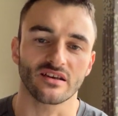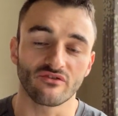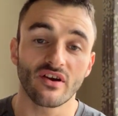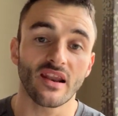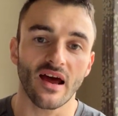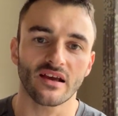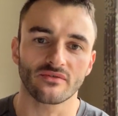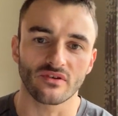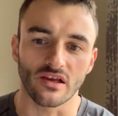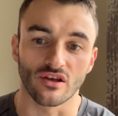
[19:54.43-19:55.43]
you're in there,
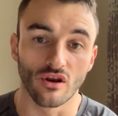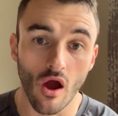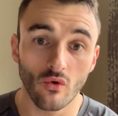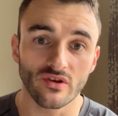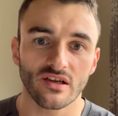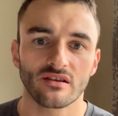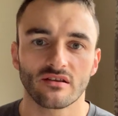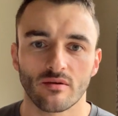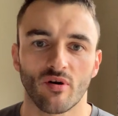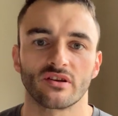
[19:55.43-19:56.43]
it's
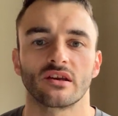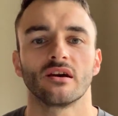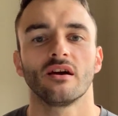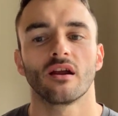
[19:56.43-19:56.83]
loaded the body,